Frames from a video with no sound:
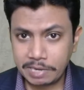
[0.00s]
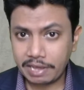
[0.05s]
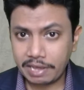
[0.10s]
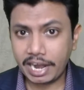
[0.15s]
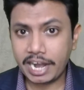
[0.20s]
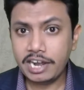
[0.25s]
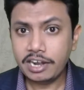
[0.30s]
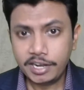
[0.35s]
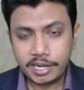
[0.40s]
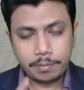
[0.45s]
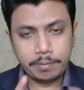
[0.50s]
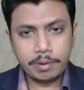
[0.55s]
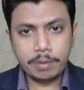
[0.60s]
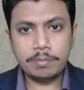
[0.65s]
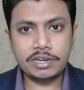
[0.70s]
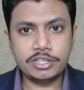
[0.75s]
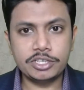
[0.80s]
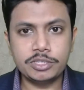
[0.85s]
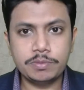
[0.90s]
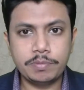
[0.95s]
Right?
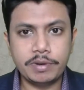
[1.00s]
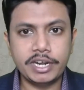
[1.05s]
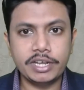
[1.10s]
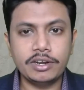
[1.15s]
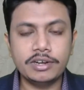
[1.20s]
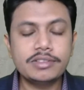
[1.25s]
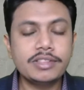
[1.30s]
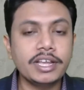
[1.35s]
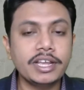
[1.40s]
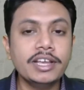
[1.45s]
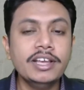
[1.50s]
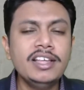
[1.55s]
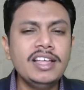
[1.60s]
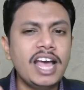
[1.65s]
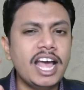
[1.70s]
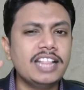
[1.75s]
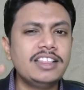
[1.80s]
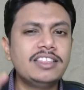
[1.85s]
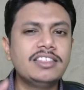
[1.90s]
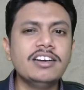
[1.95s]
Remember this particular thing.
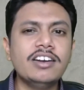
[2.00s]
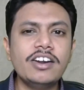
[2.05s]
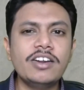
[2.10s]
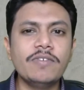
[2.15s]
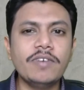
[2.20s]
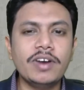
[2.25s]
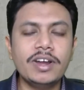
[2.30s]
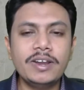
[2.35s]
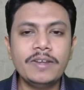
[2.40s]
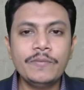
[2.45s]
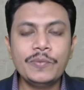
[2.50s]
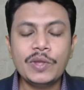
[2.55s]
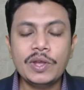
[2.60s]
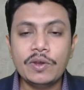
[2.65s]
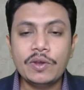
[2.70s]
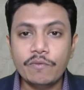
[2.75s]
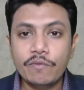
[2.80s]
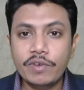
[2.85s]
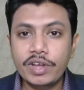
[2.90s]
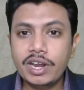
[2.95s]
And third one,
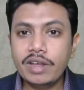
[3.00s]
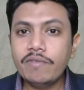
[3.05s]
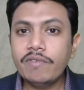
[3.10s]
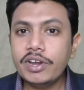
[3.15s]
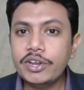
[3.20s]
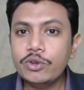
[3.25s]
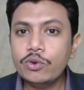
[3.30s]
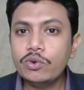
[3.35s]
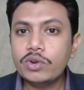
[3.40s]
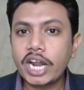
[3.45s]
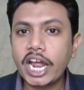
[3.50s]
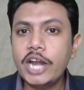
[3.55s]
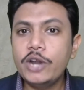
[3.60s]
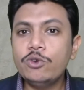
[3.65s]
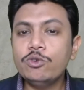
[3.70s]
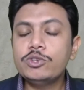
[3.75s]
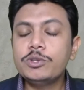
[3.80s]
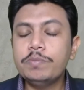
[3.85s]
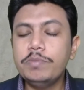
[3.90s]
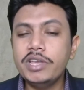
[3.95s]
whenever you try
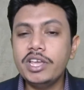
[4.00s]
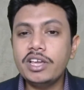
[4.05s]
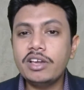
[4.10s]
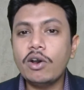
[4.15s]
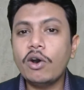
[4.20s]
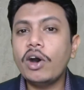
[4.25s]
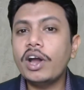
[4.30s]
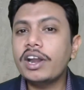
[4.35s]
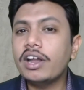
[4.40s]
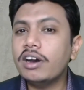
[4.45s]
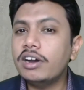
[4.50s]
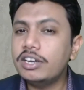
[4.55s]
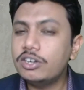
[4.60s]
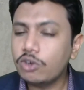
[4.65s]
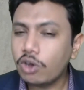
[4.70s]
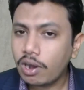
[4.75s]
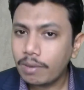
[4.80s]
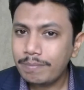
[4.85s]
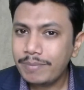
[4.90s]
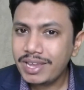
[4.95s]
to speak on a
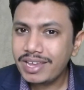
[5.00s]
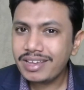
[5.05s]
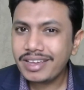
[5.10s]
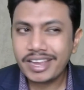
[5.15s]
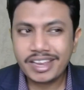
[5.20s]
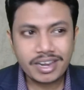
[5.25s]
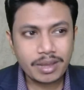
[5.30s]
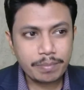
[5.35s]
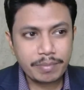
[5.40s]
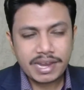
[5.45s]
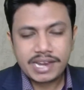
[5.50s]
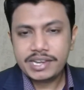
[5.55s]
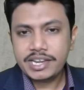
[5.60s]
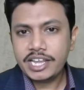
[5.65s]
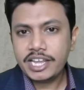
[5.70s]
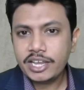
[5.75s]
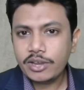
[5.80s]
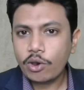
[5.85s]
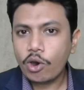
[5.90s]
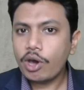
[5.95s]
topic in a
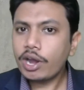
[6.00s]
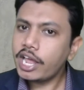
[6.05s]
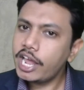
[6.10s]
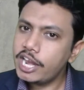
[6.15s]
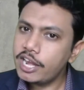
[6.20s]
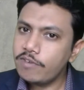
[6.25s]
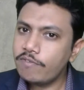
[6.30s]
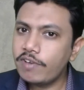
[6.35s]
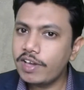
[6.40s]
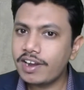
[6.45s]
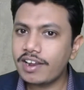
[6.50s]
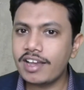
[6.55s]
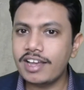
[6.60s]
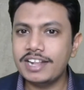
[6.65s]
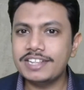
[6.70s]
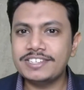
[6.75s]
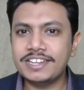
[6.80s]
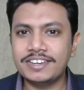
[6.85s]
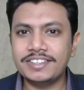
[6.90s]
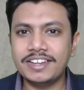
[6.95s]
meeting or anywhere
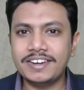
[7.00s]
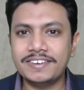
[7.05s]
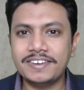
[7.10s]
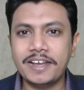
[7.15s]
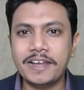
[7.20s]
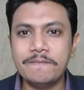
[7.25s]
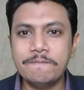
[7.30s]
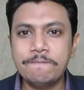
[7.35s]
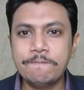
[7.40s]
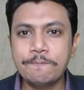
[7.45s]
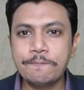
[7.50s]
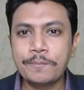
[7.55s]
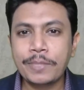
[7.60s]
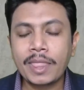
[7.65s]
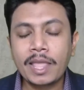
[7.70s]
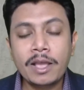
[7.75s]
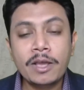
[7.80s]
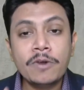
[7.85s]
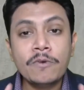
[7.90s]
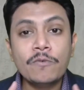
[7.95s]
else at that time,
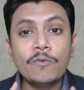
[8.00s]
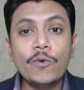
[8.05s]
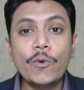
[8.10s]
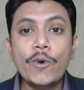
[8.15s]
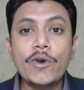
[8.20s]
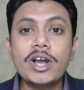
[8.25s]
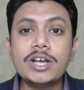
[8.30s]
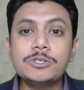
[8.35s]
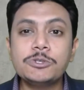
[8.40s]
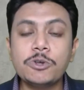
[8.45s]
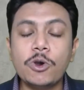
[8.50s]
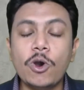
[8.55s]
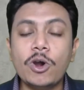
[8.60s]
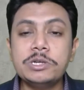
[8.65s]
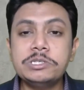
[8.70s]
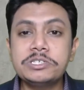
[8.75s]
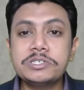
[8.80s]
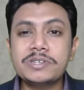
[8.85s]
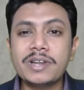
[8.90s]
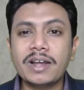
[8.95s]
focus
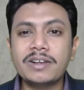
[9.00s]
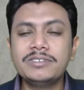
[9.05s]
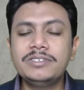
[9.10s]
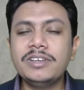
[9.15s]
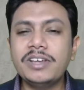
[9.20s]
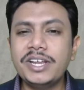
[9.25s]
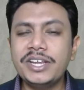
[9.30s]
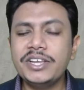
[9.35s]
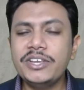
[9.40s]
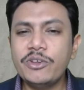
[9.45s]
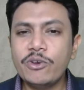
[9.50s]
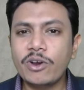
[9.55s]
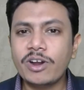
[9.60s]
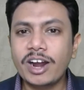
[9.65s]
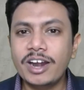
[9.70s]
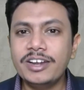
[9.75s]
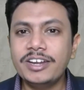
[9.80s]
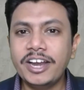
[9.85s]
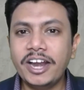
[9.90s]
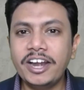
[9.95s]
on structuring your
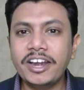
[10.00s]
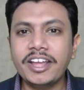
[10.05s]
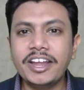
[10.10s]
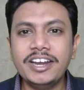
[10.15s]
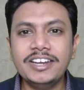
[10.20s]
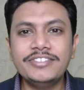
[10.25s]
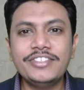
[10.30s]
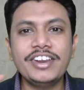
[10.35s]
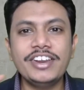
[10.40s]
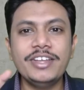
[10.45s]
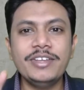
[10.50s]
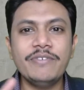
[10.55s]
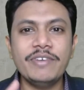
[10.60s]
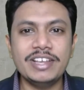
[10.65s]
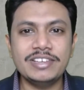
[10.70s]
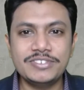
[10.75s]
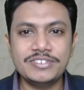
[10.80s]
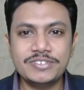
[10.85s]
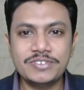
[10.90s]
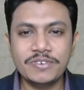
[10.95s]
content in three
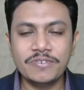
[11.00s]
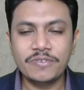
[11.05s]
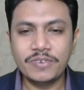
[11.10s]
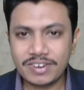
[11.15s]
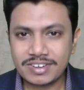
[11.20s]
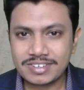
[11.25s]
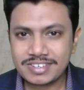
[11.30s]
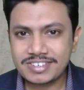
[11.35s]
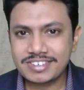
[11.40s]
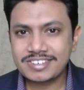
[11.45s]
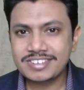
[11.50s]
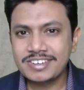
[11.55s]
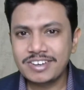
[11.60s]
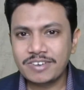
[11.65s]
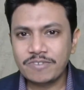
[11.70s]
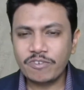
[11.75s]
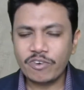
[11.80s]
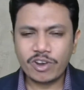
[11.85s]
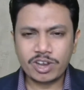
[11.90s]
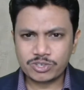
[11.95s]
ways. First,
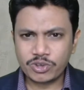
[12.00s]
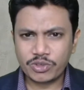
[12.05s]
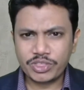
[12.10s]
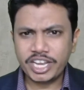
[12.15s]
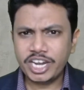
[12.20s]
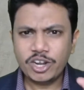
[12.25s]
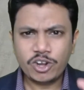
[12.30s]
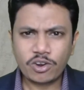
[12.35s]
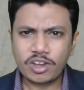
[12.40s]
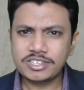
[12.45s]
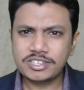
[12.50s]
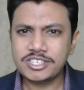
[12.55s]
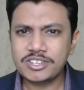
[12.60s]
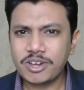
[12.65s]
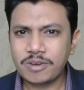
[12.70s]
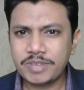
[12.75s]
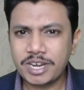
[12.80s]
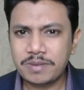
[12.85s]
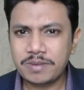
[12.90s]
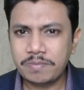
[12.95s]
focus on the introduction
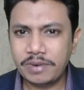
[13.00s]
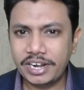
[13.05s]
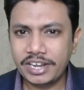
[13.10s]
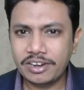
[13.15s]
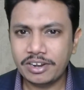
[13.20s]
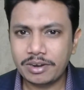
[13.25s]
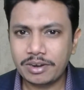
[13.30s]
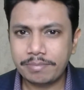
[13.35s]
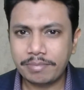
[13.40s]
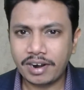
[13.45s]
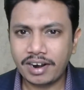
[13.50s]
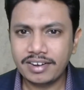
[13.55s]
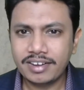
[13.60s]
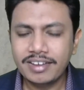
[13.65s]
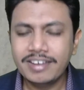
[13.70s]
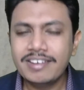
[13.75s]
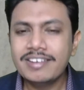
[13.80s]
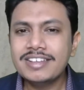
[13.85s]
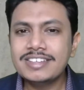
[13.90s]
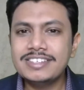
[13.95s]
of that particular part.
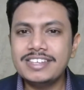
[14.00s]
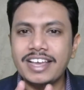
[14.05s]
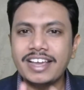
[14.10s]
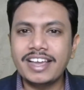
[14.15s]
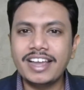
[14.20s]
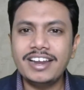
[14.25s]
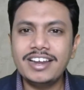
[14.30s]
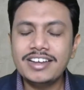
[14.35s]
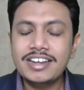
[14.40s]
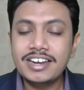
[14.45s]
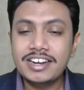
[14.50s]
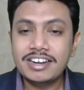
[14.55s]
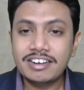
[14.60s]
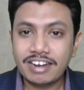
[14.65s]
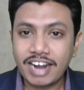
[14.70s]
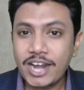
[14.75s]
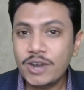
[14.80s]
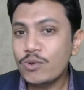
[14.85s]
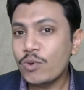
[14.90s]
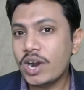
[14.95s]
Second,
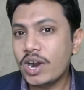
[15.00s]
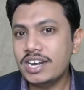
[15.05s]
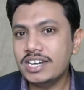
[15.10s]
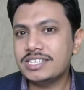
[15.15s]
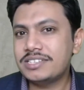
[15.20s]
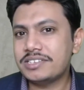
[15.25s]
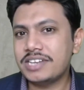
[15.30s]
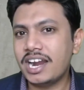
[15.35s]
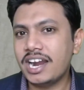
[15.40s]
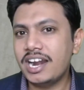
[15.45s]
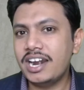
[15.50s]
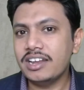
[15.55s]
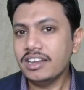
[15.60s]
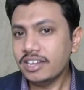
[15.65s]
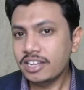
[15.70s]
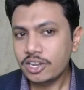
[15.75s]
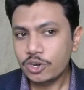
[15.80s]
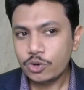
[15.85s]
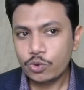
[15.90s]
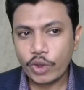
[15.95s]
try to understand
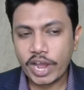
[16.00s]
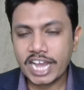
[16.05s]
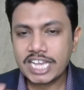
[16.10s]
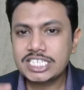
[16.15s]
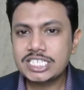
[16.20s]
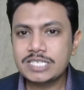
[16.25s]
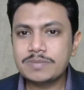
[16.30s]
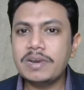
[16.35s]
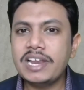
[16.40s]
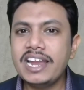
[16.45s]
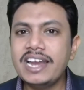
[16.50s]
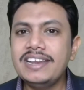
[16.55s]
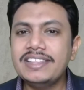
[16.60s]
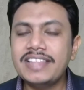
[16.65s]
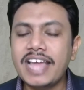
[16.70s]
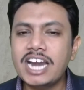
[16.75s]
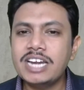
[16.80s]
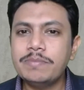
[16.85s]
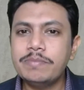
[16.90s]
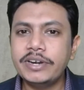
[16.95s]
to explain
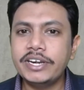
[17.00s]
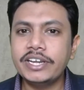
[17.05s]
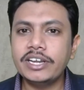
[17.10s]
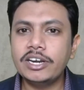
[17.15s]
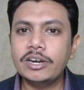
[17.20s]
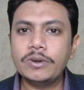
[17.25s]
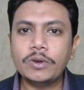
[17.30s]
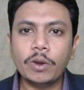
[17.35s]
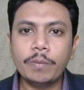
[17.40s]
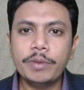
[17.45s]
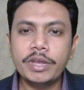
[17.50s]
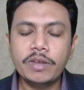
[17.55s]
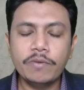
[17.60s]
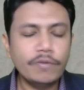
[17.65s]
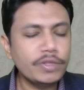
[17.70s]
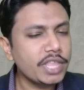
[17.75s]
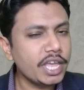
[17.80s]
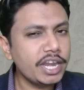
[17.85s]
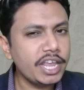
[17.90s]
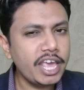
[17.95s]
that particular topic
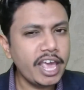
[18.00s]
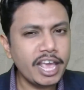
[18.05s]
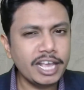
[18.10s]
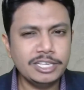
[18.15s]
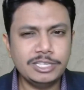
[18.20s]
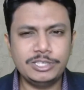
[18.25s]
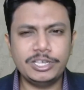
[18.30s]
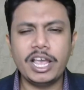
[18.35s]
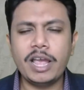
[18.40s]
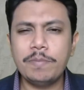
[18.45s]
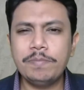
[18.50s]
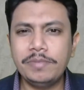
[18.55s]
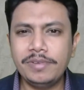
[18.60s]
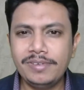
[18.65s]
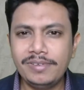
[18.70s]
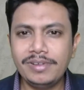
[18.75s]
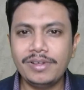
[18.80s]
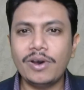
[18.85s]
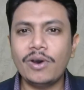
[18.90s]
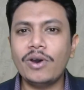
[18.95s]
with any
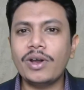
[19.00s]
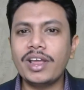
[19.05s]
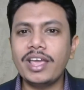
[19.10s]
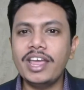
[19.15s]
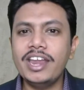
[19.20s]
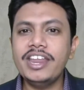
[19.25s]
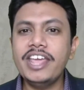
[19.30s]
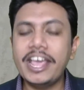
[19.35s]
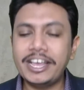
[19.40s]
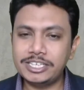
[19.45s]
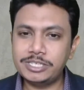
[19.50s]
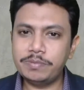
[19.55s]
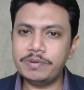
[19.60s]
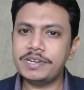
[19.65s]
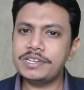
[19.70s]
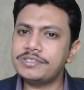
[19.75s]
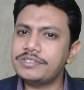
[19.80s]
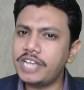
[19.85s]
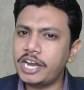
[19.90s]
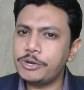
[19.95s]
example or any
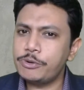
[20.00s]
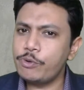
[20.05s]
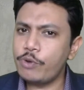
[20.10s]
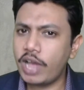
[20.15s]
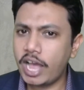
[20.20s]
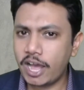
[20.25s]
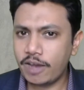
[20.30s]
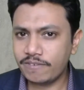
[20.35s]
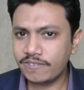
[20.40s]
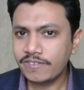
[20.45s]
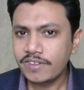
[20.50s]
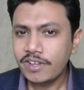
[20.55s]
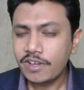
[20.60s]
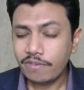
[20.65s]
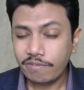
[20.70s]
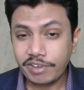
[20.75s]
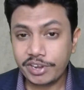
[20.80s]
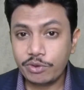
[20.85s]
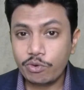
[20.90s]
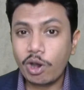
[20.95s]
experience that you have
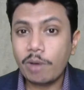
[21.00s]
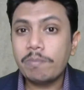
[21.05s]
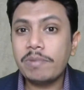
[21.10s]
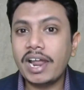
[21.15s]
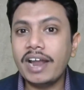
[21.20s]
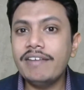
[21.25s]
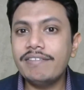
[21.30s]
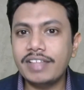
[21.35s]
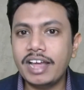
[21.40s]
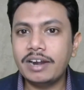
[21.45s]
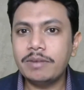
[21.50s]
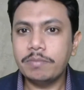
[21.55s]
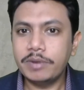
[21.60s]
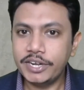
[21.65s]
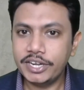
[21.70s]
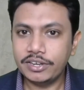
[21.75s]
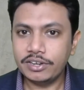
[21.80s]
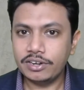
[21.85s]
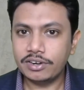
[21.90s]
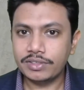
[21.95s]
where you applied that
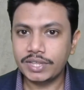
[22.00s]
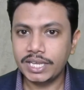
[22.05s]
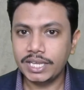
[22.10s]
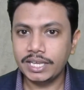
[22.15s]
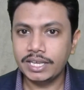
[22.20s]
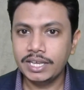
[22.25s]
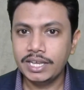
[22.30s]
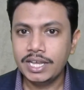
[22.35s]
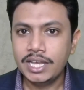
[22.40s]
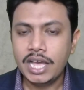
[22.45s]
particular thing.